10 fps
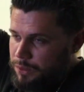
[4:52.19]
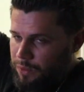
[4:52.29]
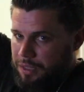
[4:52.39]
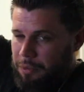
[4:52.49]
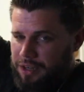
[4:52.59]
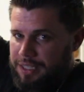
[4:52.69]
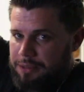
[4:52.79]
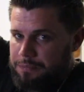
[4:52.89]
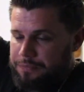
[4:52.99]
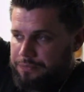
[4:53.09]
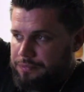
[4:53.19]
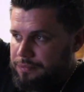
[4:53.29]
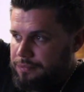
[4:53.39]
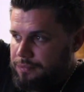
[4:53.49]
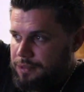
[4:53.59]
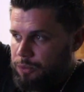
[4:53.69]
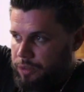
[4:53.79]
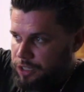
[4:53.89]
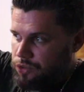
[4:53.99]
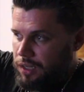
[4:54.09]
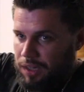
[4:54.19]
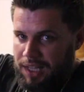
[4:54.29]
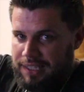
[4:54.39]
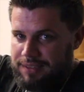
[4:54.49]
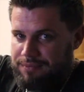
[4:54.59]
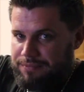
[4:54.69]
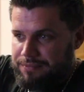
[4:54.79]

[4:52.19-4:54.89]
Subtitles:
We're going to mark it. We're going to draw a line.